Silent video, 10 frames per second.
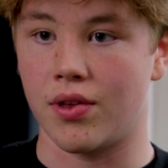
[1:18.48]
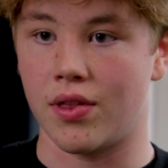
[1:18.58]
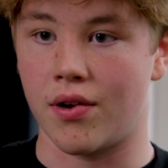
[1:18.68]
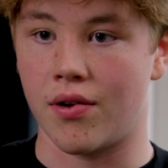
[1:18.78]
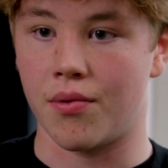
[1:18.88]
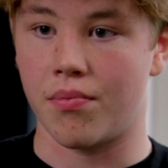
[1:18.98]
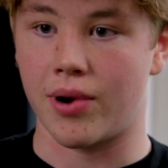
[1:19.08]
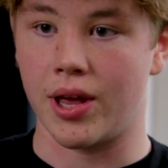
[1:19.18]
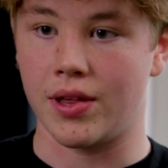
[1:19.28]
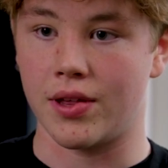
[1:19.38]
that there are
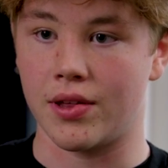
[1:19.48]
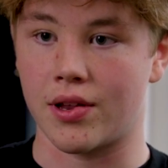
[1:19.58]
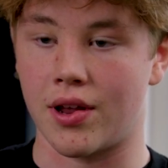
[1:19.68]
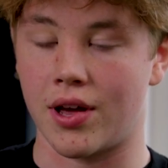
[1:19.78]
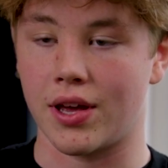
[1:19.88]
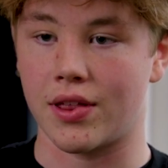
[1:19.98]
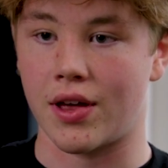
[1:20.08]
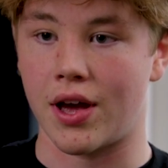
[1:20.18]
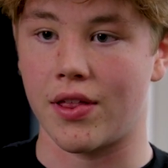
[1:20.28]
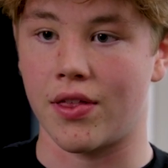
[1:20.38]
places like
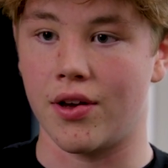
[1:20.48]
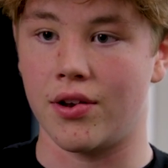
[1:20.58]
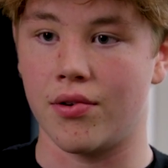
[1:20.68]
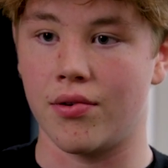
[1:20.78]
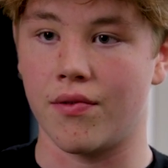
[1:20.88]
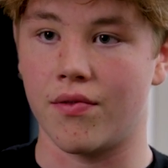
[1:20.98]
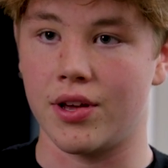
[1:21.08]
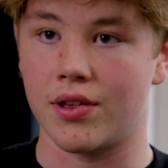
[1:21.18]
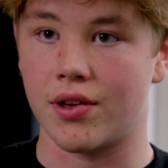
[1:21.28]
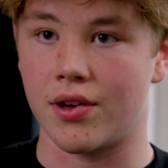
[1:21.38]
that that are doing
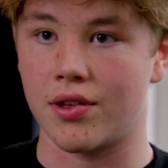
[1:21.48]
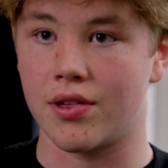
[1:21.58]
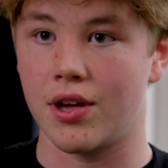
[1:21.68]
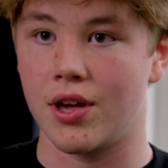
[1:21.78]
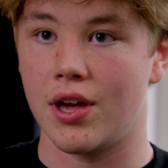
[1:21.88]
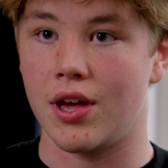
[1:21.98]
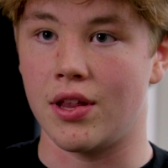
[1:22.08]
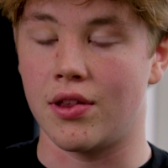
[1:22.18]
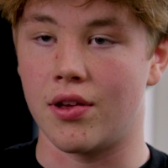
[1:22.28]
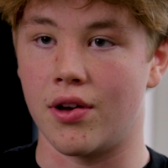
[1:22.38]
research
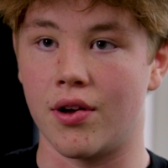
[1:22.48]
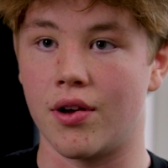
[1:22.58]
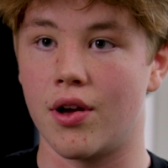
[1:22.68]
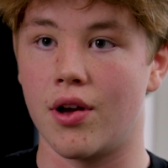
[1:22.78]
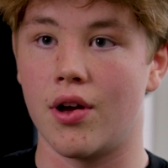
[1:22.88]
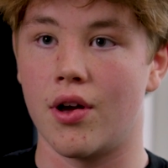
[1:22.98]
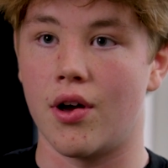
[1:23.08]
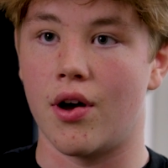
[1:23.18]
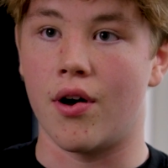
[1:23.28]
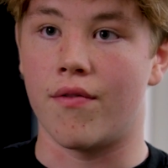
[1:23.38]
into
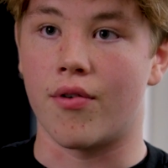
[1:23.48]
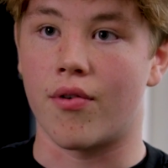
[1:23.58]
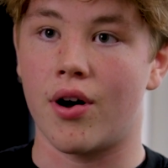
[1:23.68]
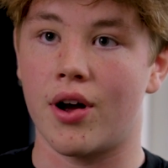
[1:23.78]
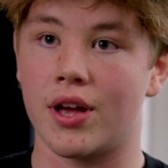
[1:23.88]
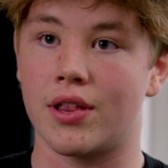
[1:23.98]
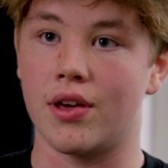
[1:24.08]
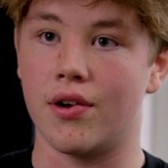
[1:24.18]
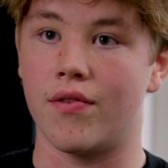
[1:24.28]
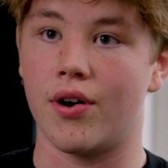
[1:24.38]
a
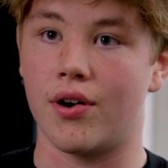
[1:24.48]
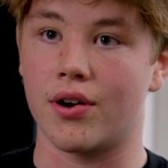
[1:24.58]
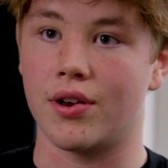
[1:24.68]
variety of heart